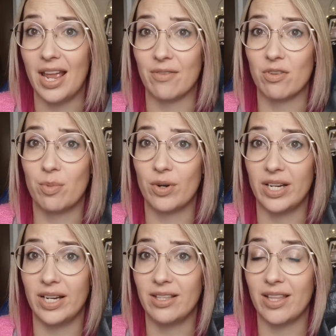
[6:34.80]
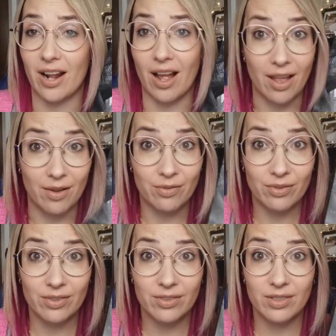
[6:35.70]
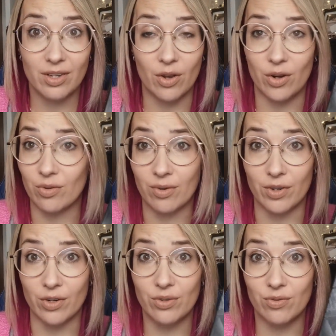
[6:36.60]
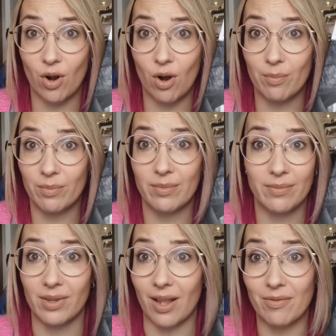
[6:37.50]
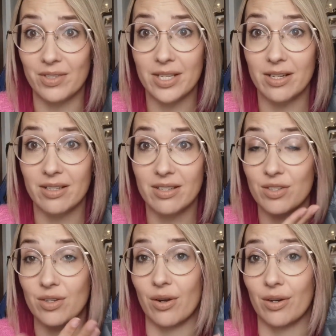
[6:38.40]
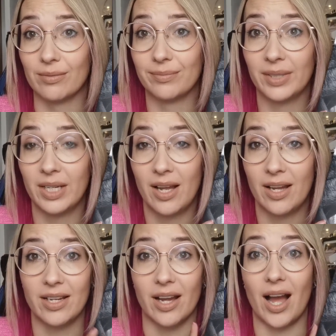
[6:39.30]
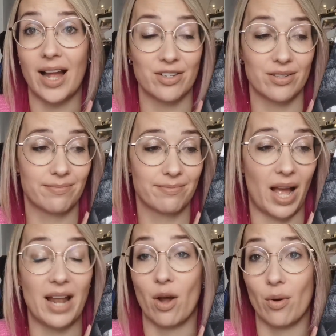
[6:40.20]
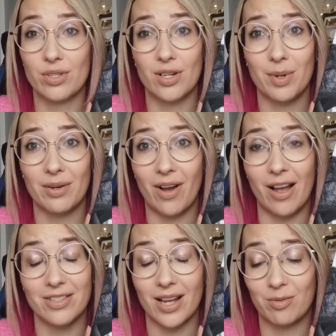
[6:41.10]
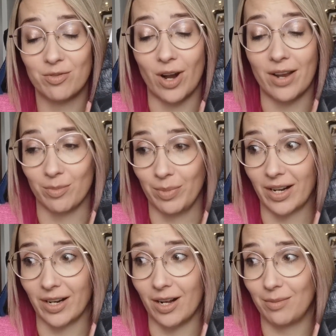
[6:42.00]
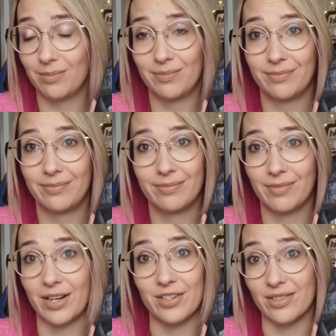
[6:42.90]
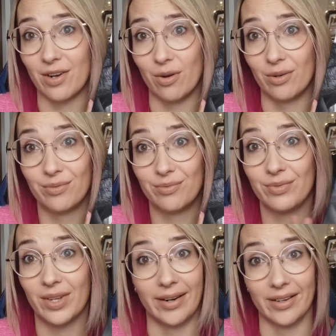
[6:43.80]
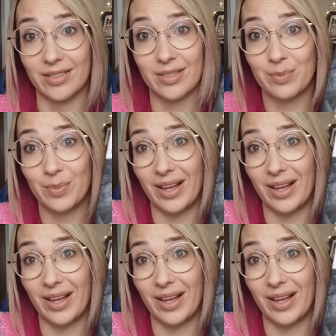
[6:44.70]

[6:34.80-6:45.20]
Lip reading: everybody that I've heard reviews from loves this. So yeah, I know it's going to be a 5-star before I even pick it up. I just know it is.